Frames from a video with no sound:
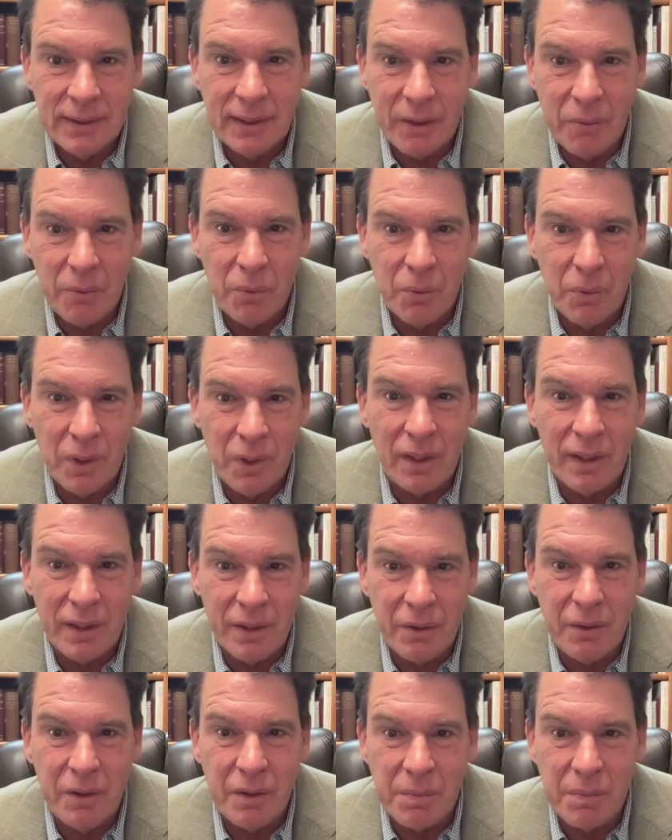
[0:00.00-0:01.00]
He really
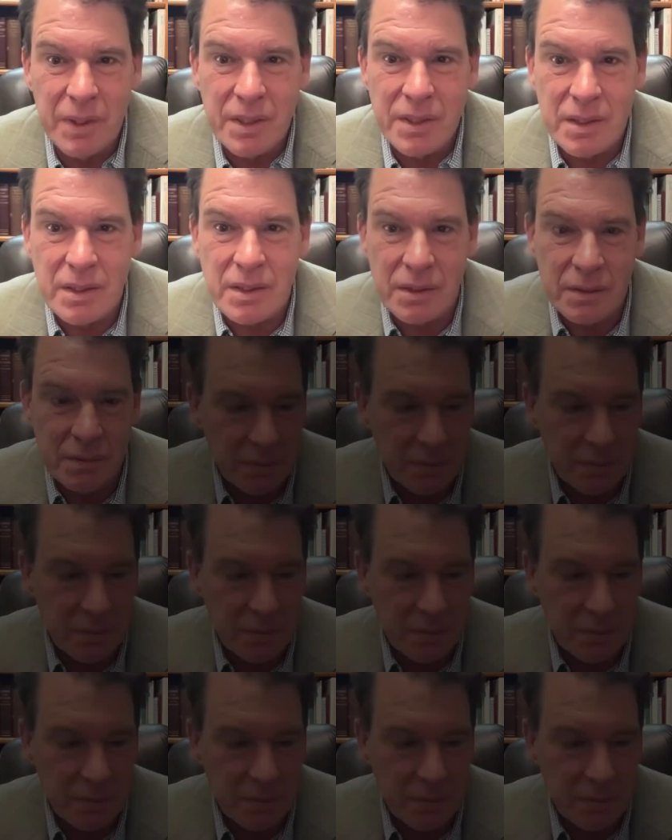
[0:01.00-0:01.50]
knew the business.